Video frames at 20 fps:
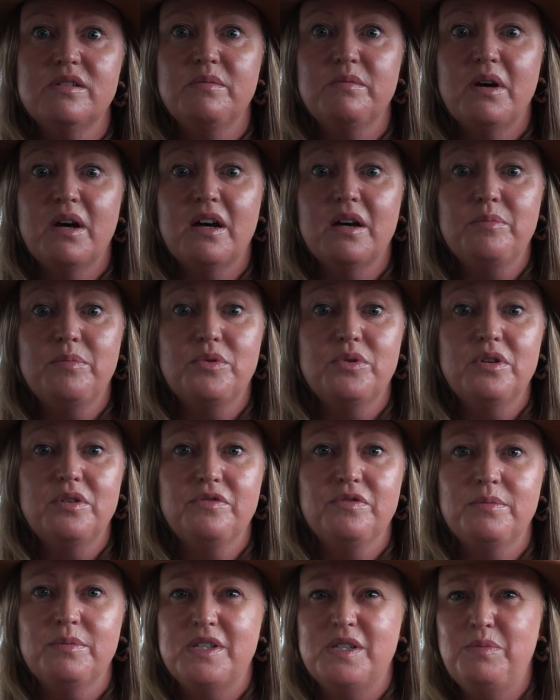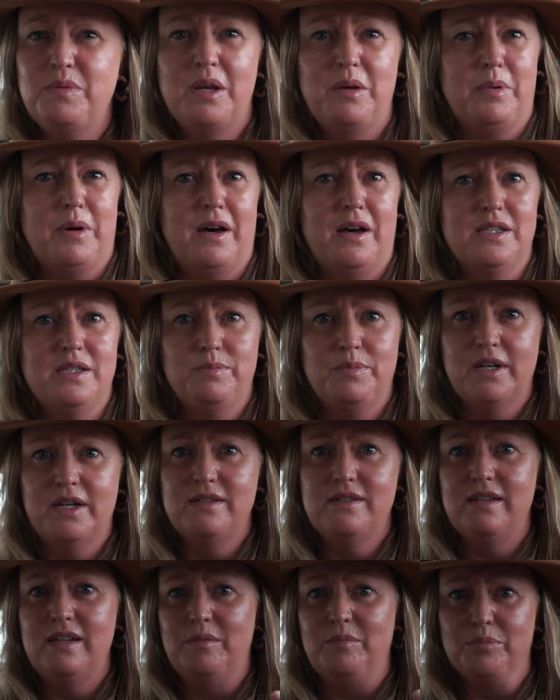and Mark bought it from a spare parts
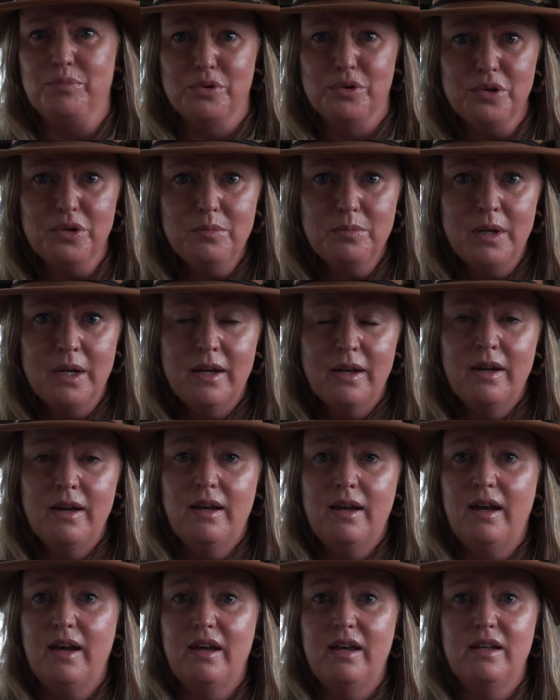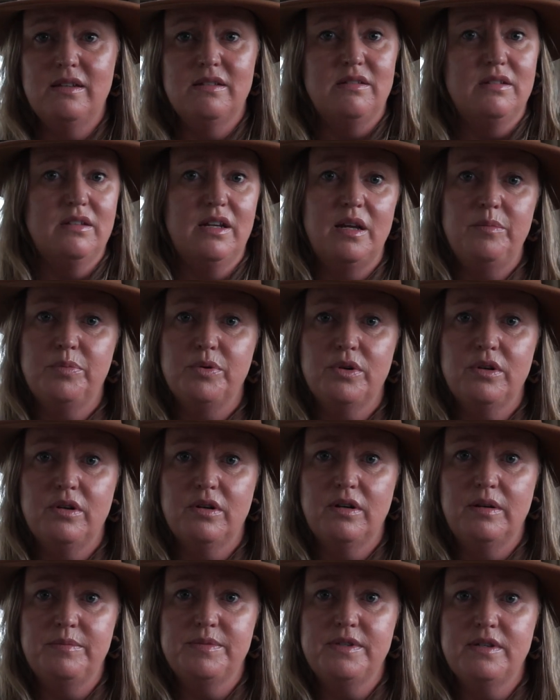place in Broome, and he put it
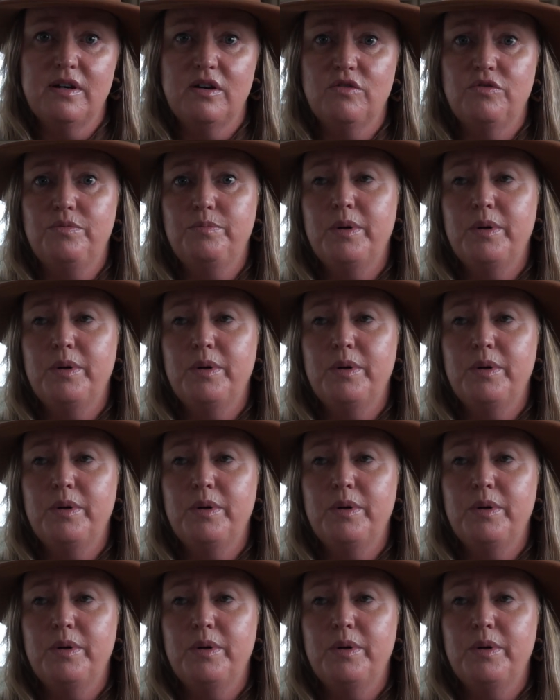on himself.